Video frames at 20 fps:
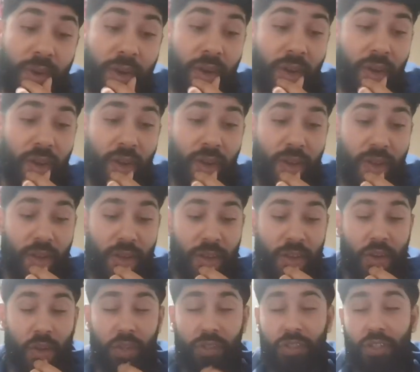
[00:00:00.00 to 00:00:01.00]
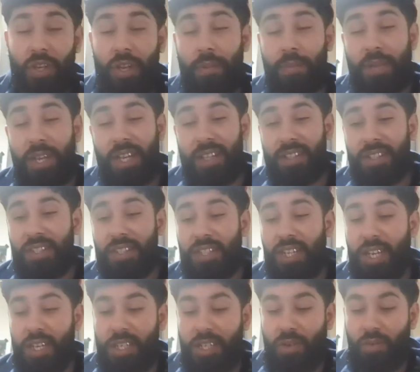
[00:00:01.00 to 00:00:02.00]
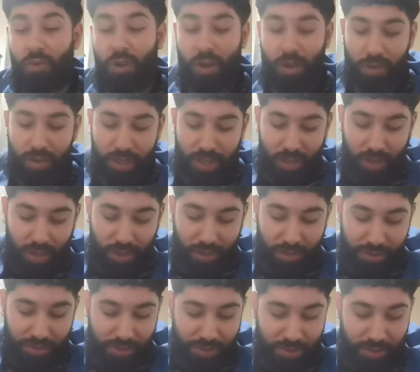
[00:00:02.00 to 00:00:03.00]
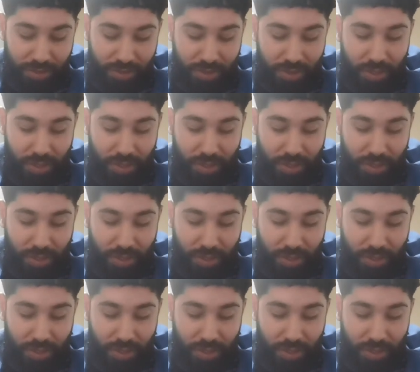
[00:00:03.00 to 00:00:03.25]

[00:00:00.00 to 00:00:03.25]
But, you know, it's going to be entertaining while it lasts.